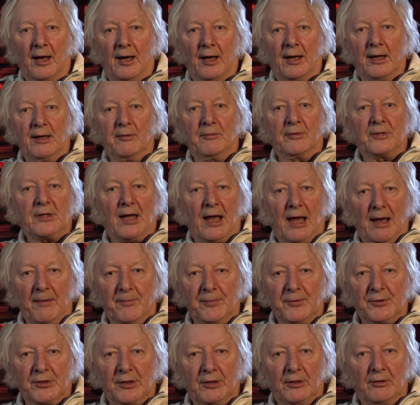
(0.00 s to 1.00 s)
He was
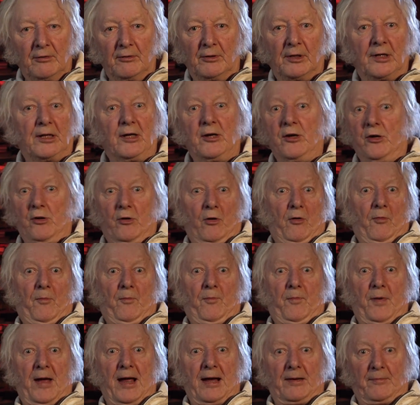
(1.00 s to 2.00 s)
absolutely
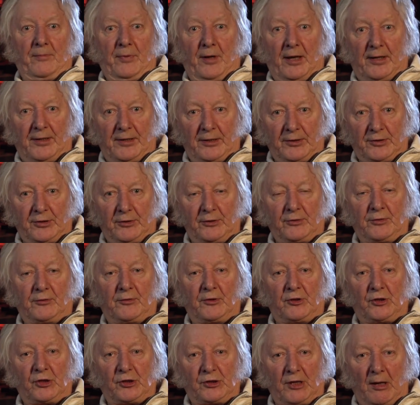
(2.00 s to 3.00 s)
knocked back by this, a sort
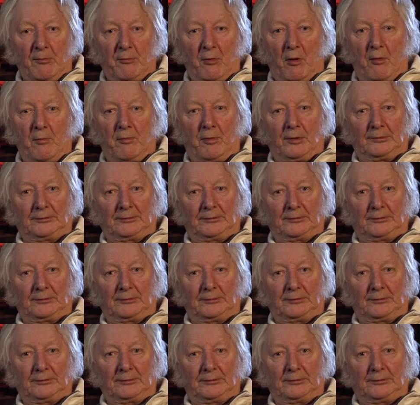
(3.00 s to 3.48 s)
of stumble.